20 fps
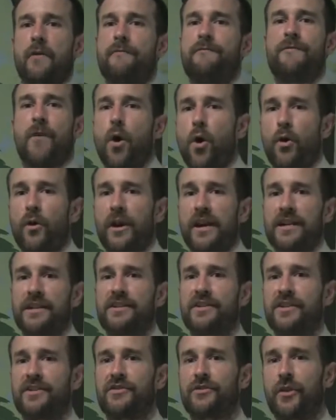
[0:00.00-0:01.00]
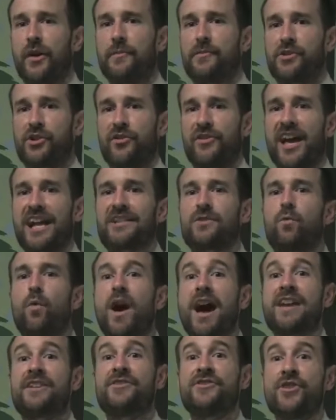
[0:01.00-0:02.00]
foreign to Scripture. That's
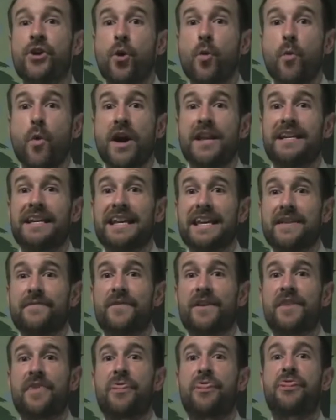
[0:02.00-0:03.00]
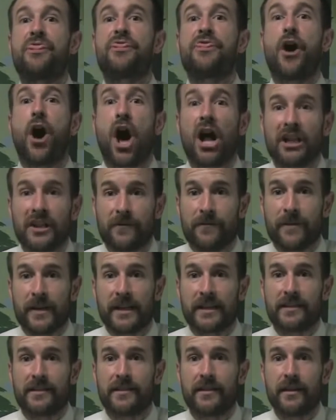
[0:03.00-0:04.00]
why no one even thought of
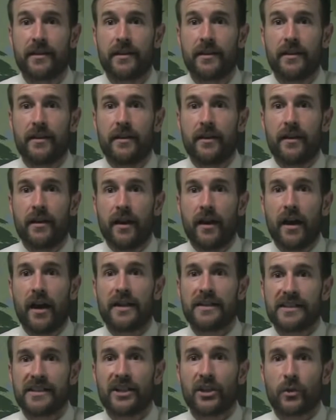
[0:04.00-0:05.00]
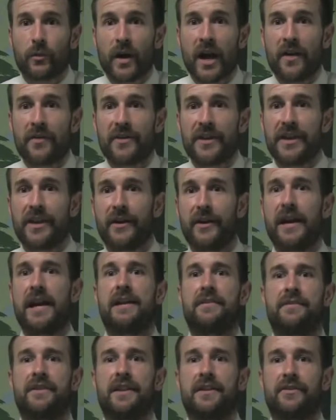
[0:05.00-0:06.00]
it until around the year
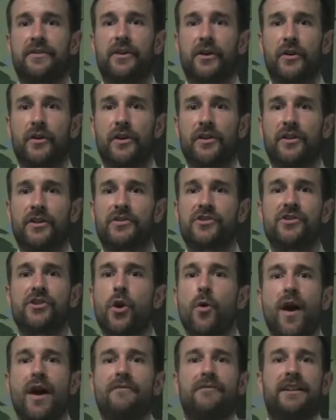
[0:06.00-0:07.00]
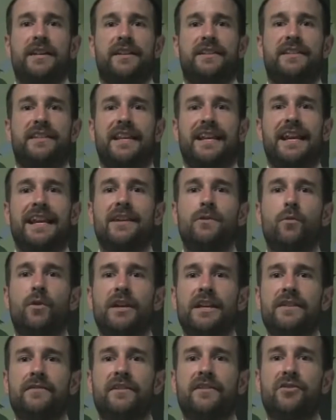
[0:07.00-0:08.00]
1830. There's no evidence that
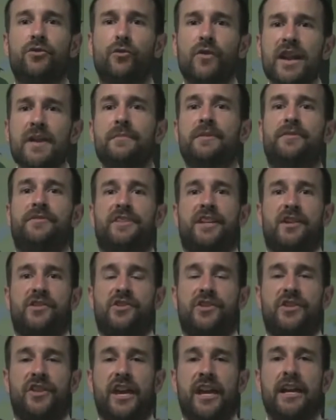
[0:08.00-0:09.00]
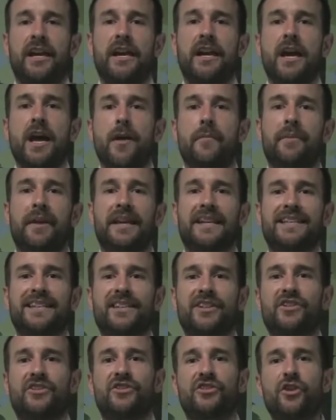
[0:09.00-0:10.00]
anyone even dreamed of such a thing because
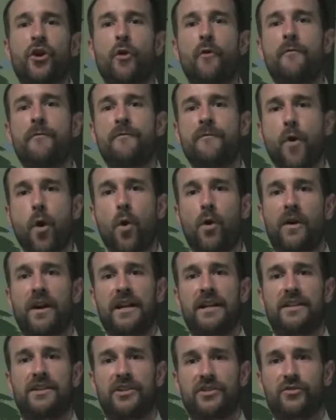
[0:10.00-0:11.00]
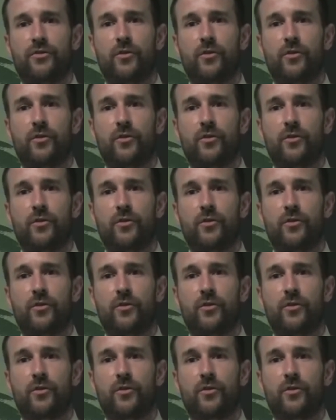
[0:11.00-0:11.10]
it is so foreign to